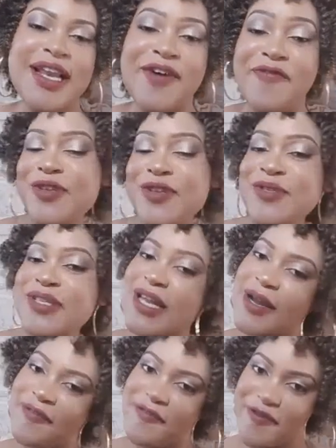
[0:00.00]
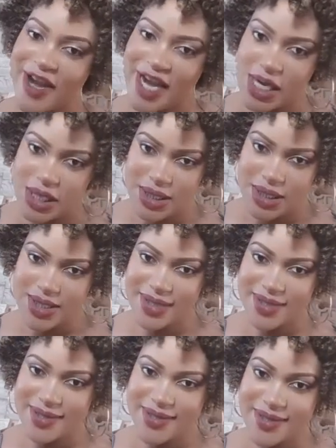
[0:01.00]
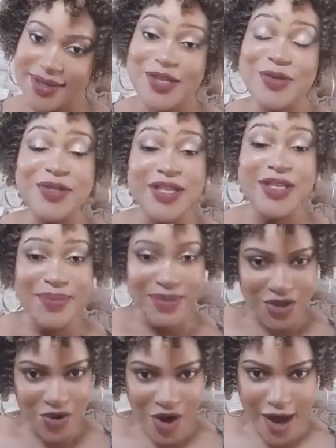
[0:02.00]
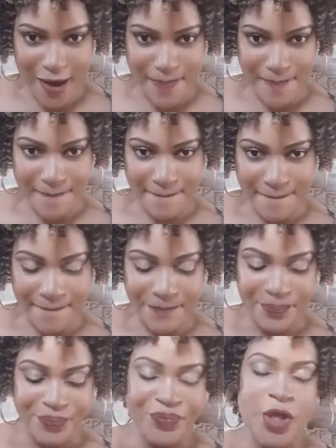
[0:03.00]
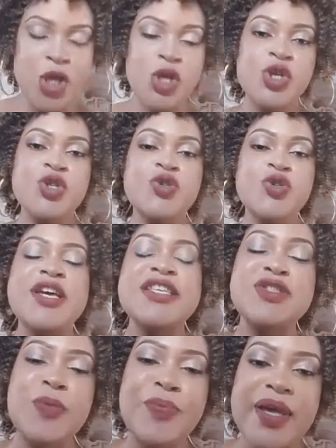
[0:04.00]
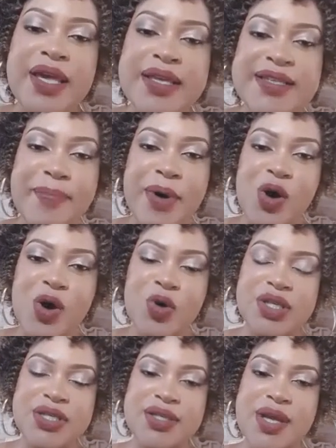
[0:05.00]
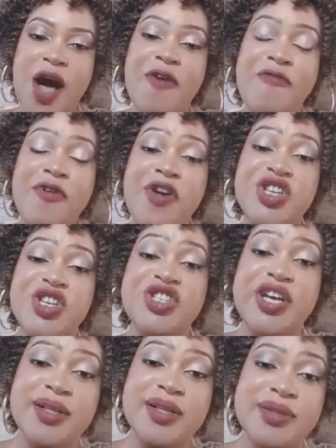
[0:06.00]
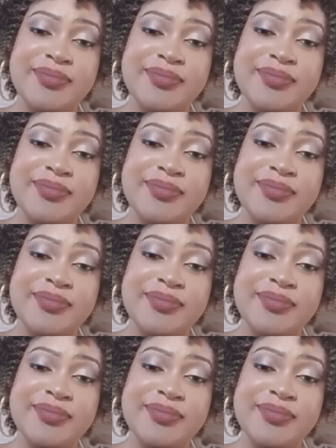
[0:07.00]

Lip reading: a friend to subscribe. Today's topic is about Aloe Vera gel.